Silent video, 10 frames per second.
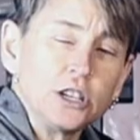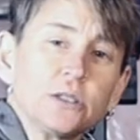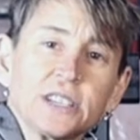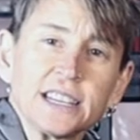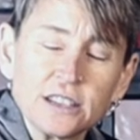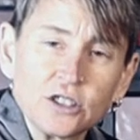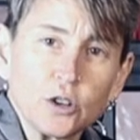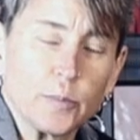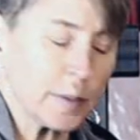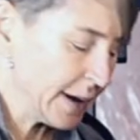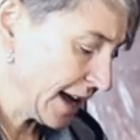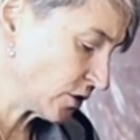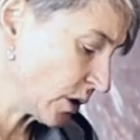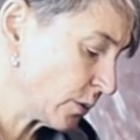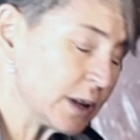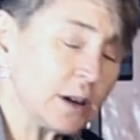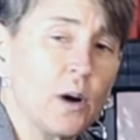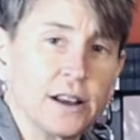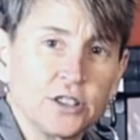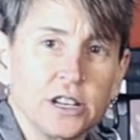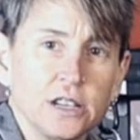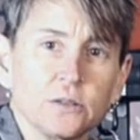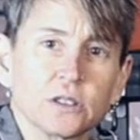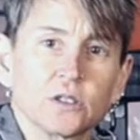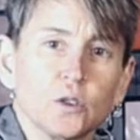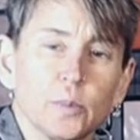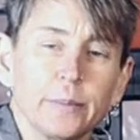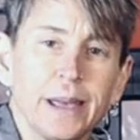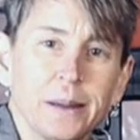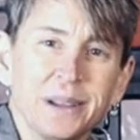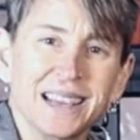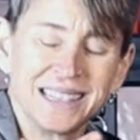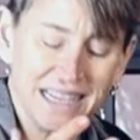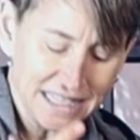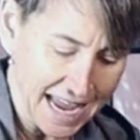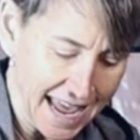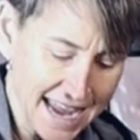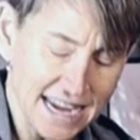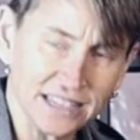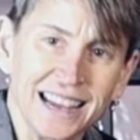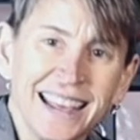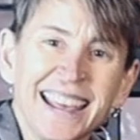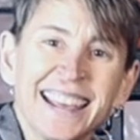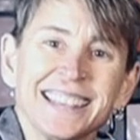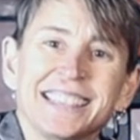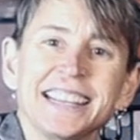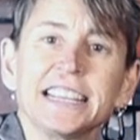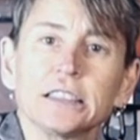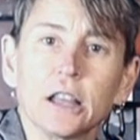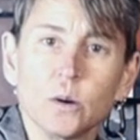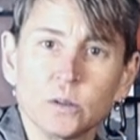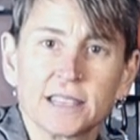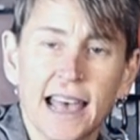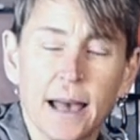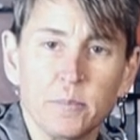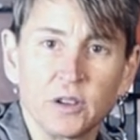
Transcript: Using the super band, so I really want you to use a super band because it deloads that